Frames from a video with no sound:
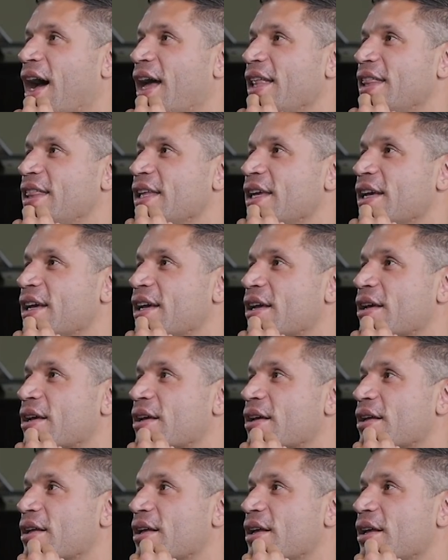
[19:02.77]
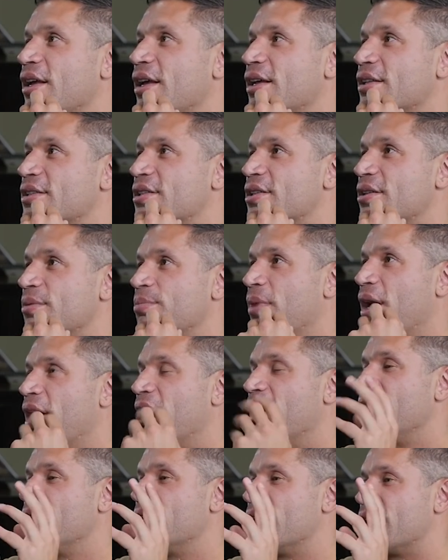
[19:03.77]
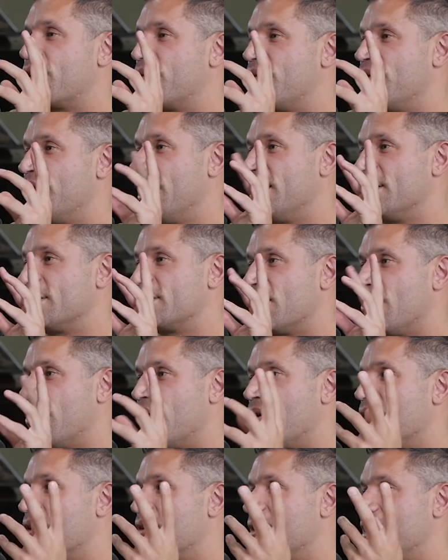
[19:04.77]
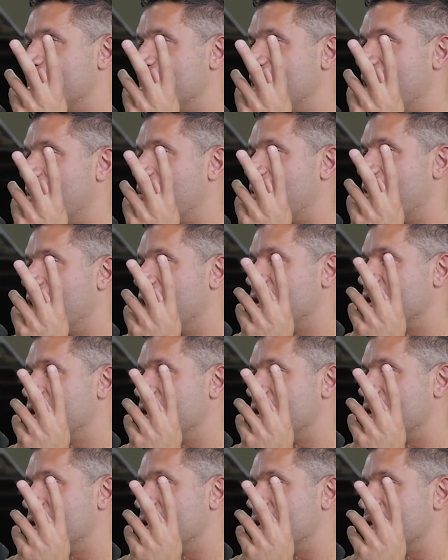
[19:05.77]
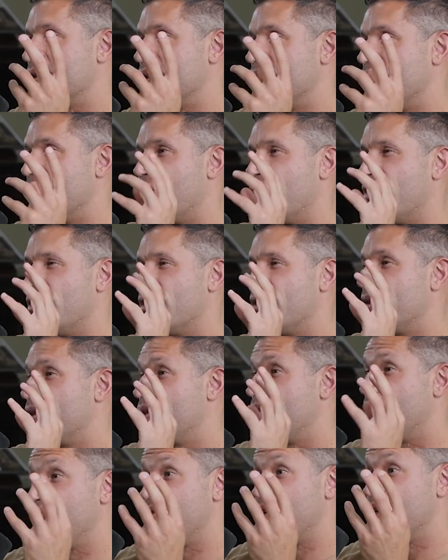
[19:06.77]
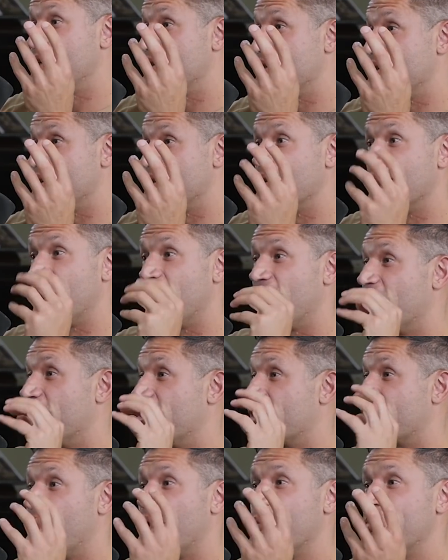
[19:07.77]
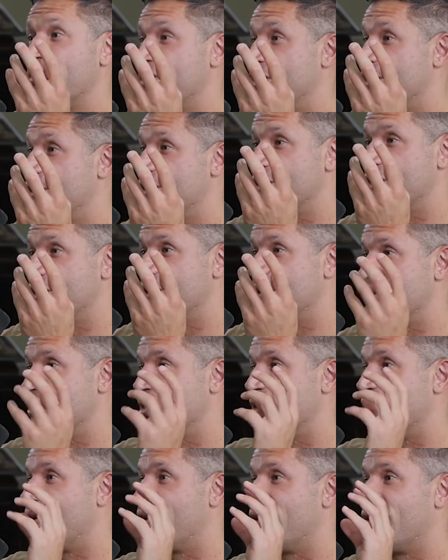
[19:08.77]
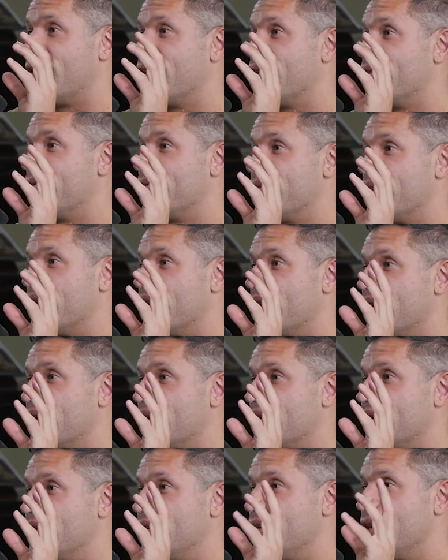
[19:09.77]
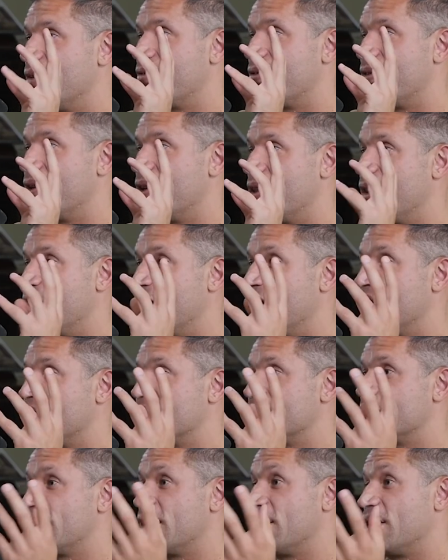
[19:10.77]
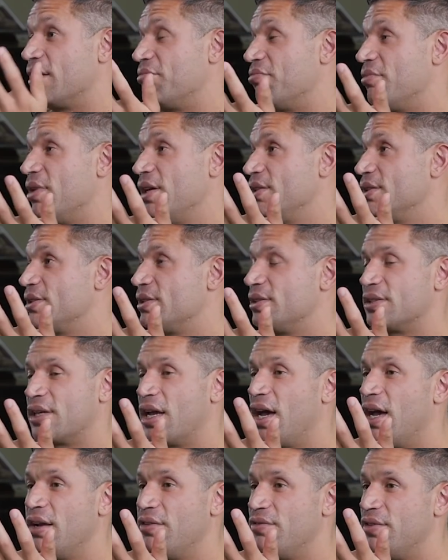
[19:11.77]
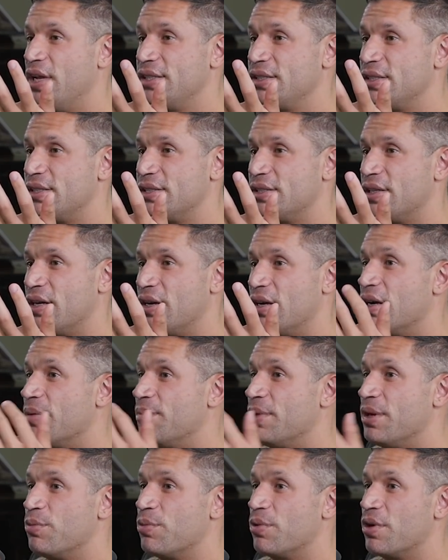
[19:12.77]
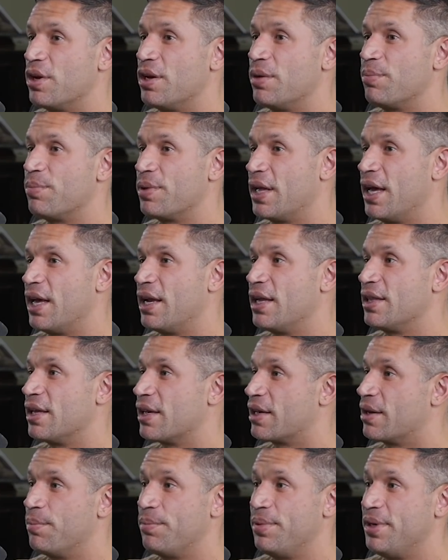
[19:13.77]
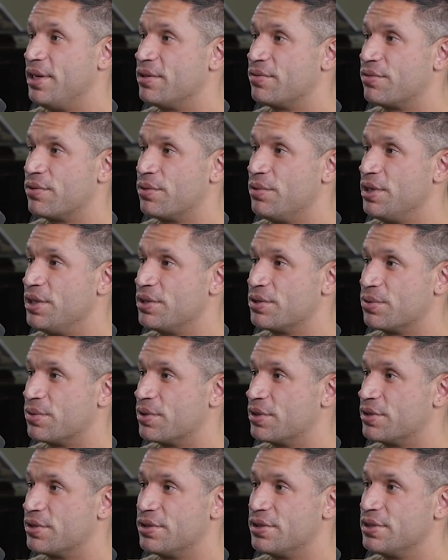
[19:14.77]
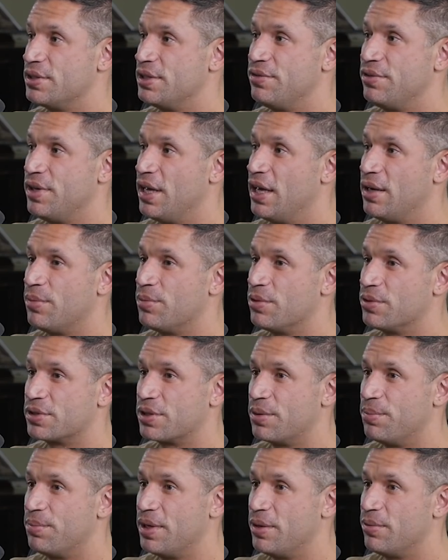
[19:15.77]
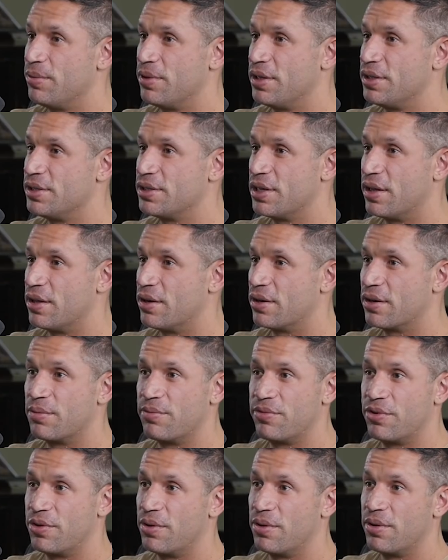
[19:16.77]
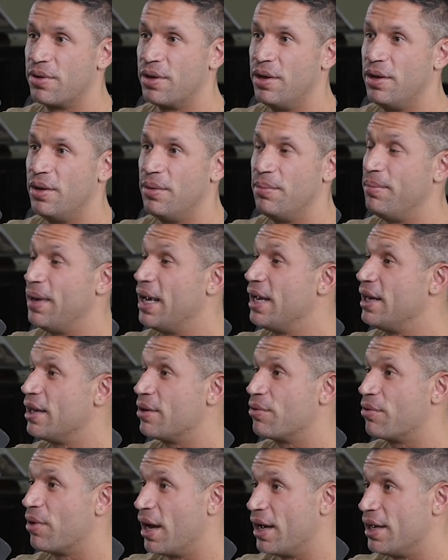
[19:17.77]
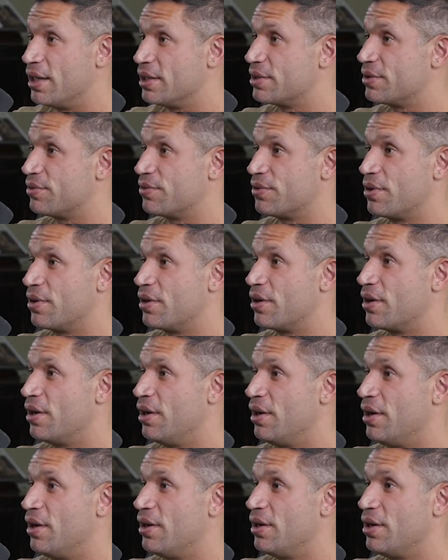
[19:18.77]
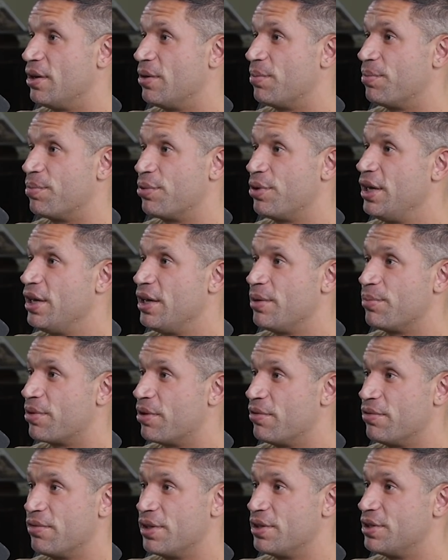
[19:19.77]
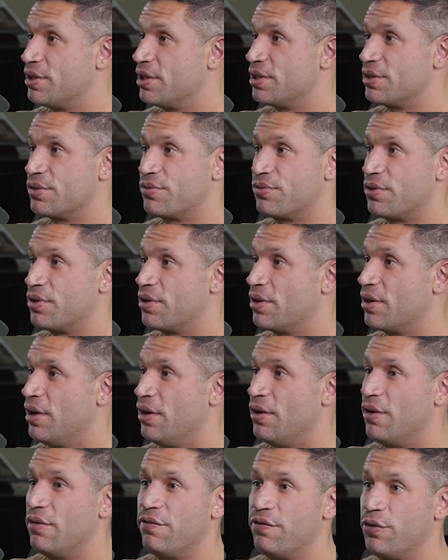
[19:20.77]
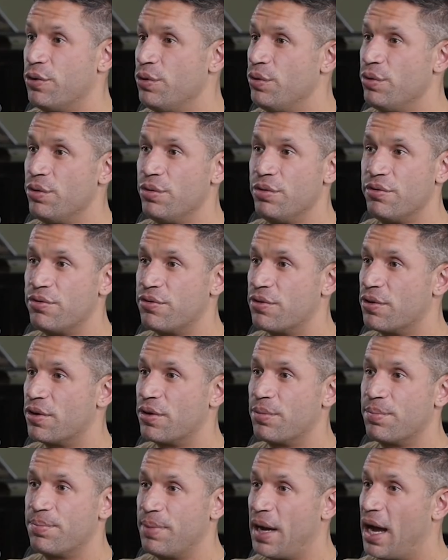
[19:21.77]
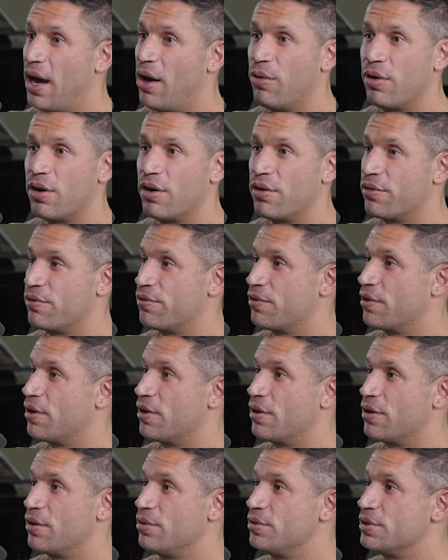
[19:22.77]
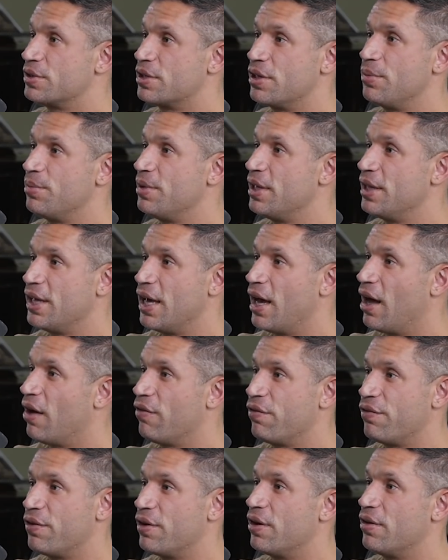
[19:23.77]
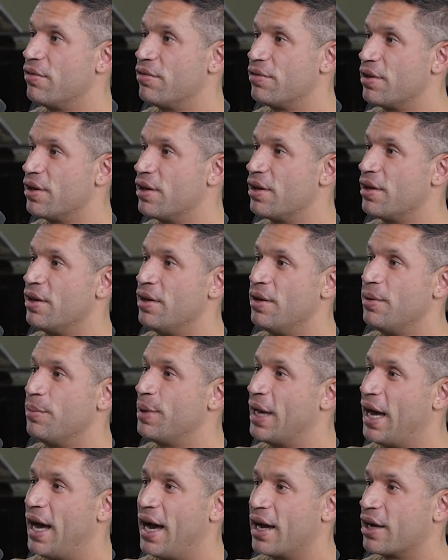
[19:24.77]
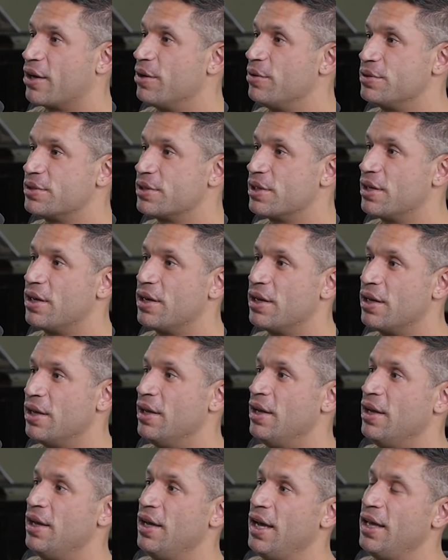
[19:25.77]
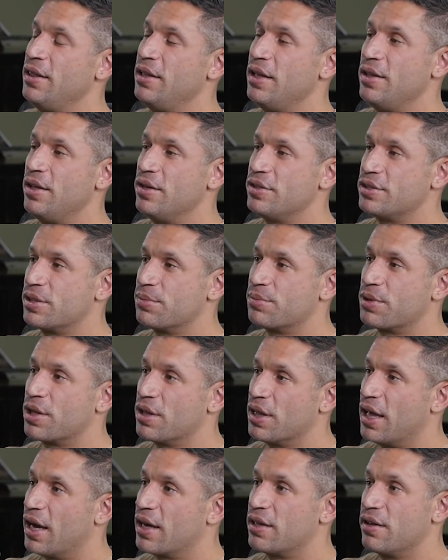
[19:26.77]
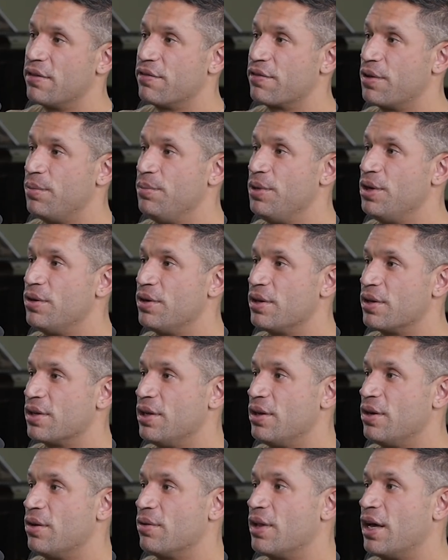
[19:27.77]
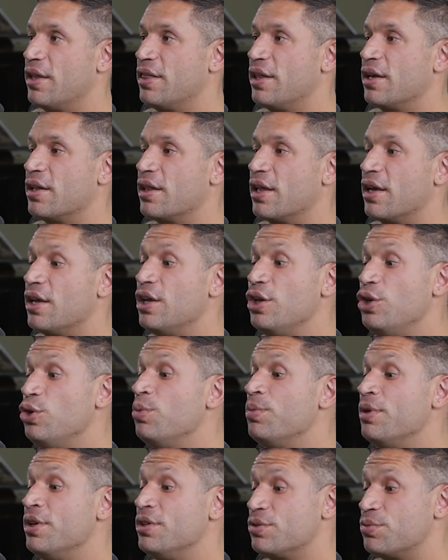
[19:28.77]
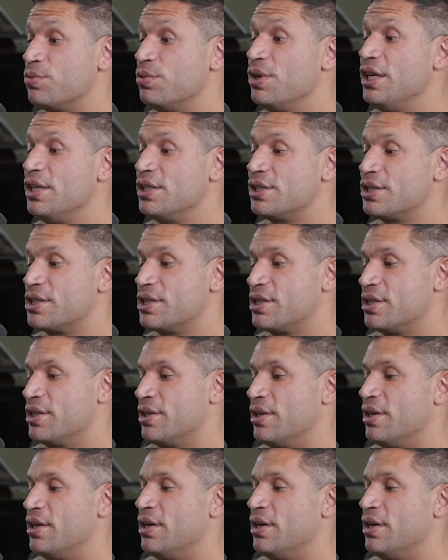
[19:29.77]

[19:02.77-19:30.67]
I think it's the mind that creates all of the separation, all of the division, all the competition, all of the different things that is kind of necessary. I mean, we're in a planet that competes for resources. Even animals compete with each other for mating rights, for, you know, breeding privileges, for food, for power, for who's going to be the alpha of the pack, who's going to, and then there's some collective community, you know, I think like humans reached